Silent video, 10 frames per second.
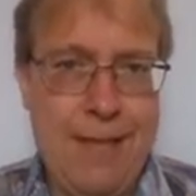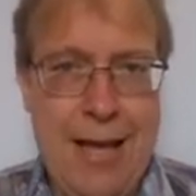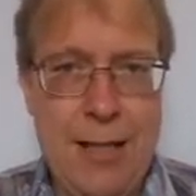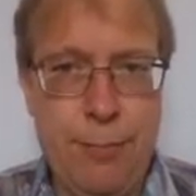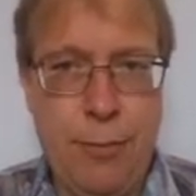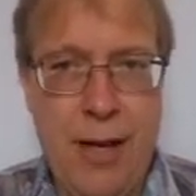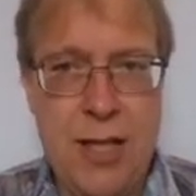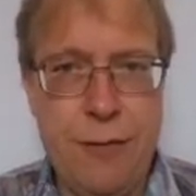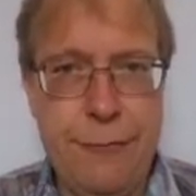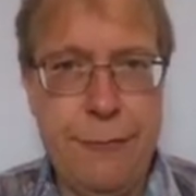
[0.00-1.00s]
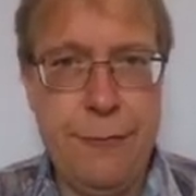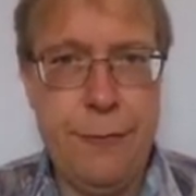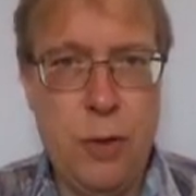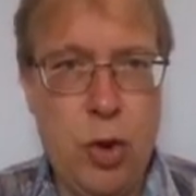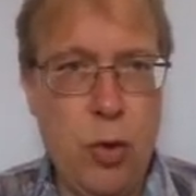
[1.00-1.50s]
at the price of
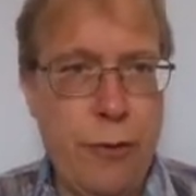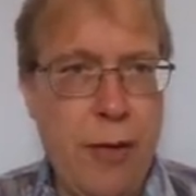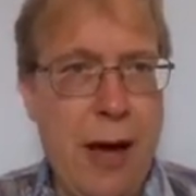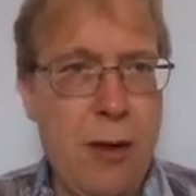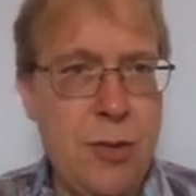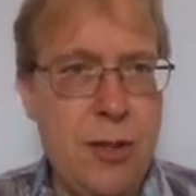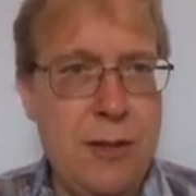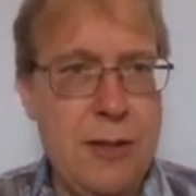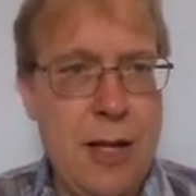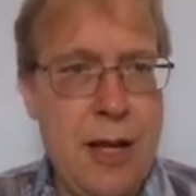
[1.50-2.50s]
2,000,